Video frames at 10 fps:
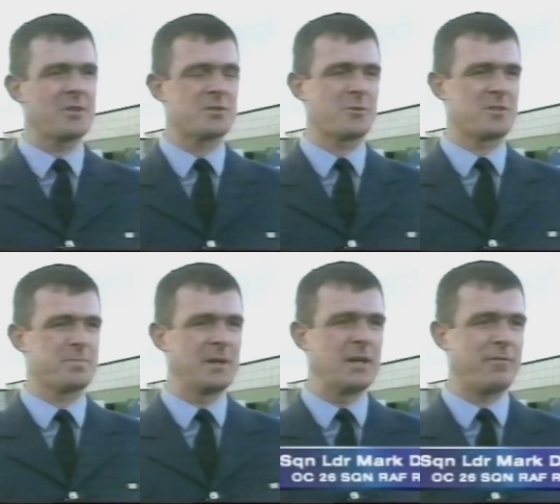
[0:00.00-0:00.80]
The squadron has
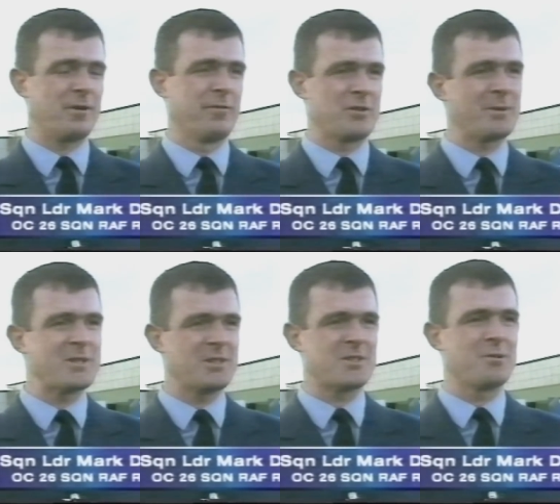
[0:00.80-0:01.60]
been here for over
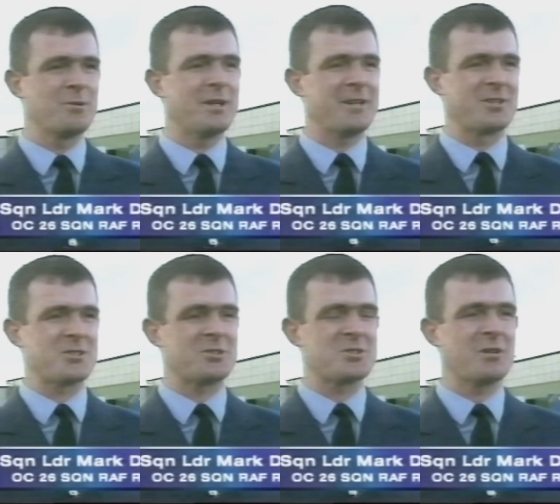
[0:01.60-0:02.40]
22 years,
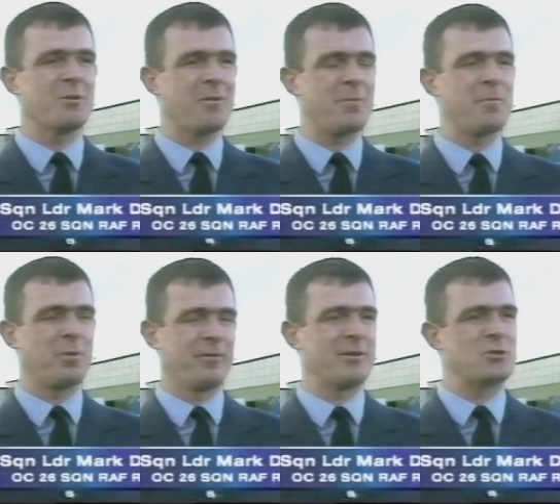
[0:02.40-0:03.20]
and so um,
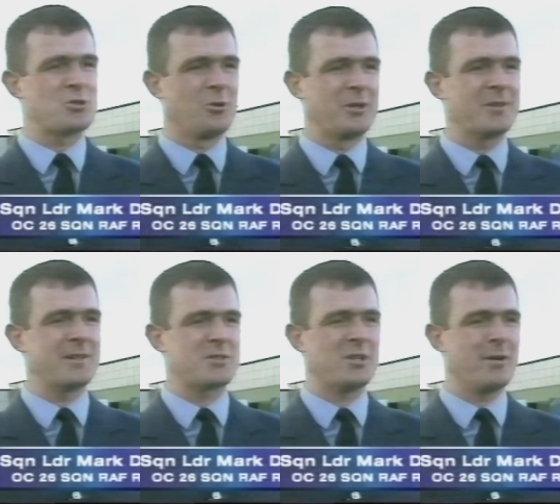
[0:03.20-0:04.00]
people have enjoyed
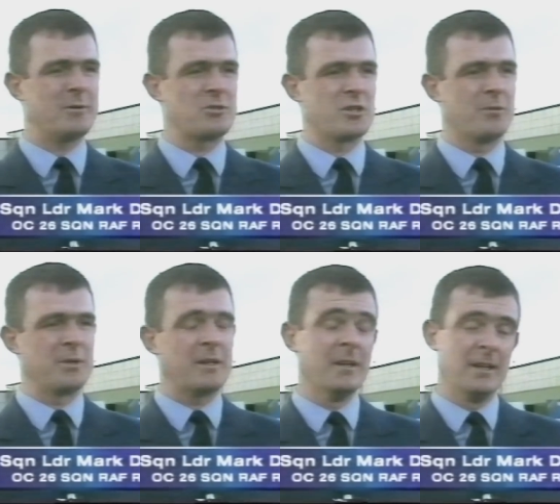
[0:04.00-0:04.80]
their time in
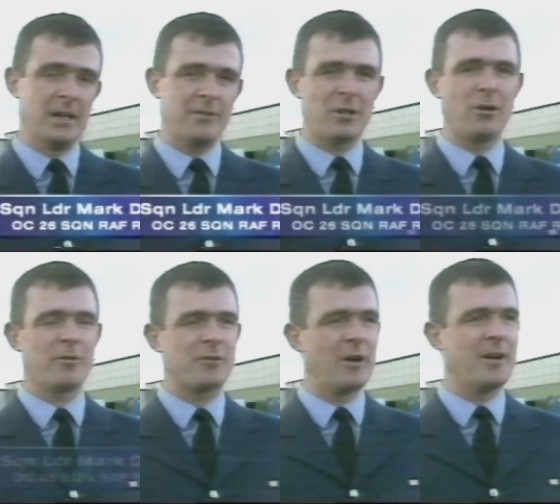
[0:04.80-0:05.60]
Germany. I've got a lot
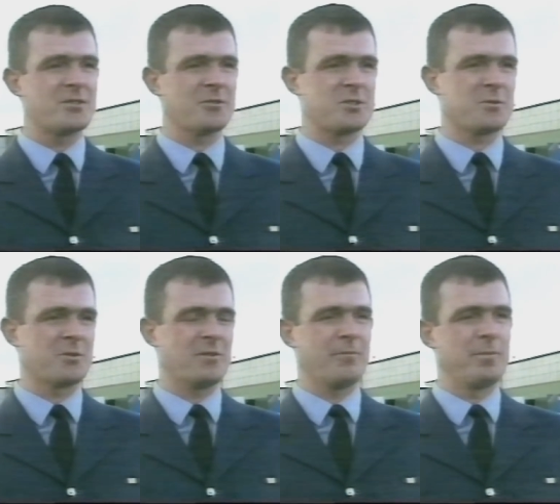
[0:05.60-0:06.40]
of guys on the
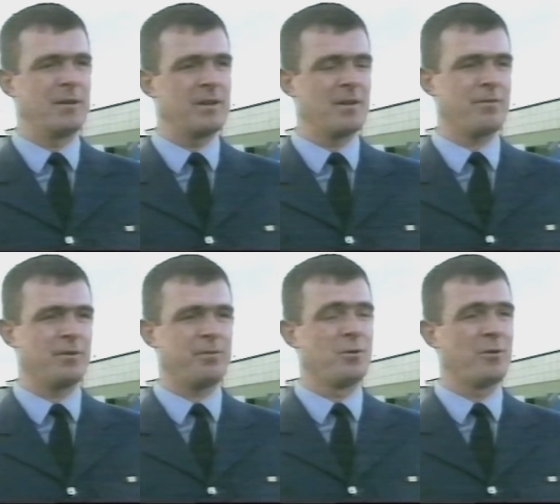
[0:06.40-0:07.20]
squadron that have been here
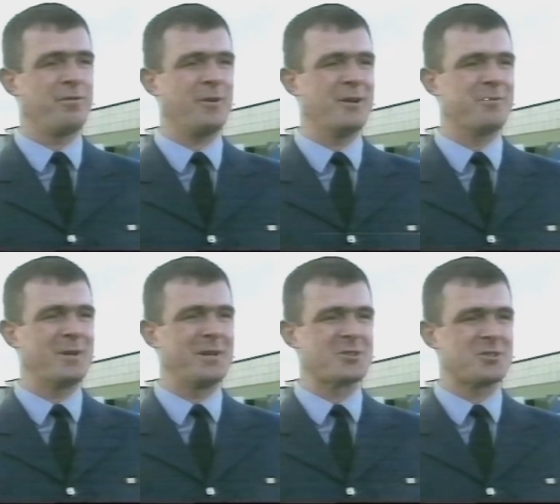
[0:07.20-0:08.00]
for four or five
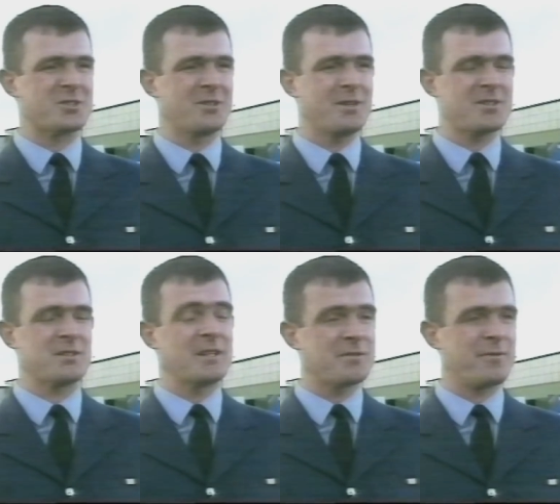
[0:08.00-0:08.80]
years, and so yes,
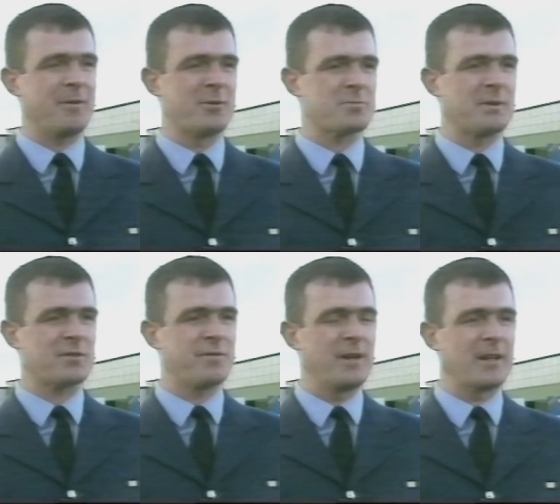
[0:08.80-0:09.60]
it is very much
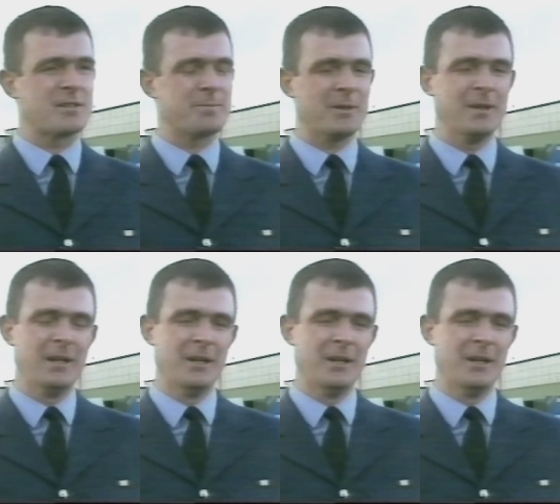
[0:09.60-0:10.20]
mixed feelings, but